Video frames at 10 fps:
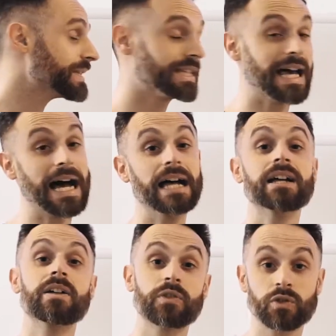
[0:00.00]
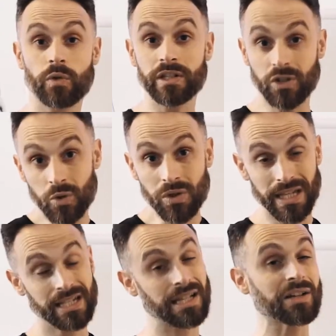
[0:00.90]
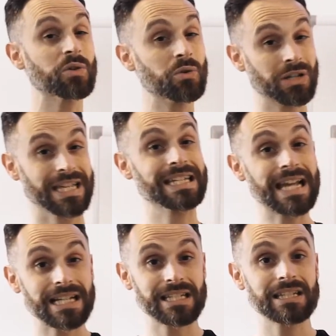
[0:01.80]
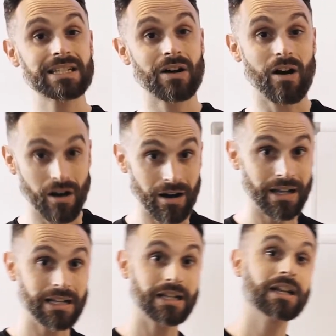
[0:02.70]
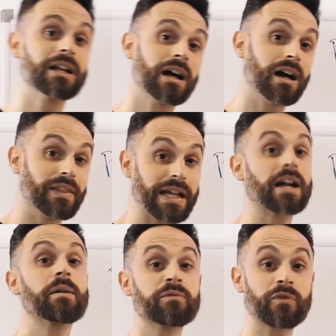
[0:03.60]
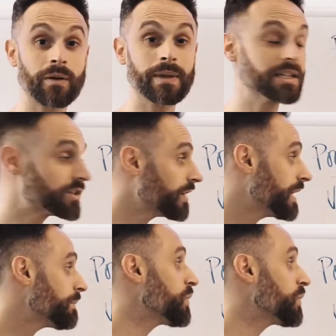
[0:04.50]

is that there's only two things that Google indexes on that come from Instagram,